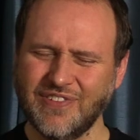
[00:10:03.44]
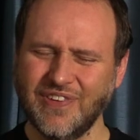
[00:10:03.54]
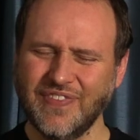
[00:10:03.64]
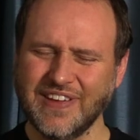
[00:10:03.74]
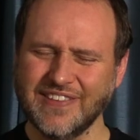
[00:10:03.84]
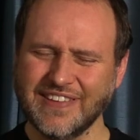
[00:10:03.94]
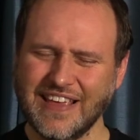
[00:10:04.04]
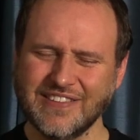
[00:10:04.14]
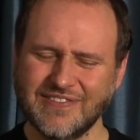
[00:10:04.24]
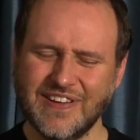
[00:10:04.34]
world, because
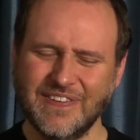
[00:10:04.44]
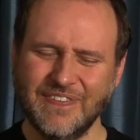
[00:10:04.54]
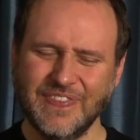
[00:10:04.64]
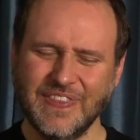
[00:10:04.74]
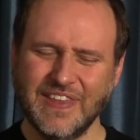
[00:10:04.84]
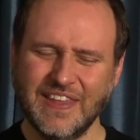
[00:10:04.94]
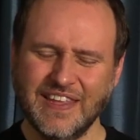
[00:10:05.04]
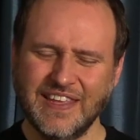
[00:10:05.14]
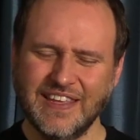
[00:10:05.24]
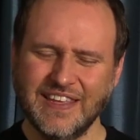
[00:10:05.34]
guess what?
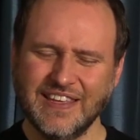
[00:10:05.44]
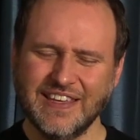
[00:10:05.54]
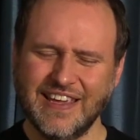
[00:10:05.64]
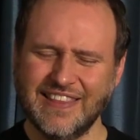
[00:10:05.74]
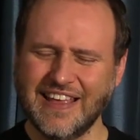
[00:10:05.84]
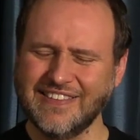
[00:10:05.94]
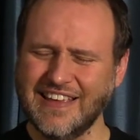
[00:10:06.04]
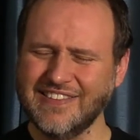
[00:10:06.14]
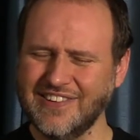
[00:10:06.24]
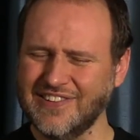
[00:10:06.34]
In that sense,